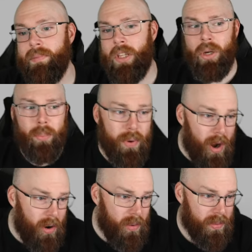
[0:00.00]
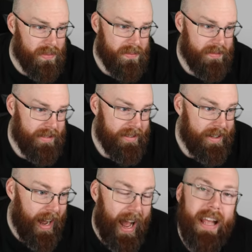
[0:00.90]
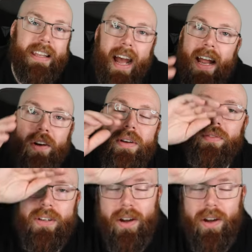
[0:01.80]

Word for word: bro, I I don't even know.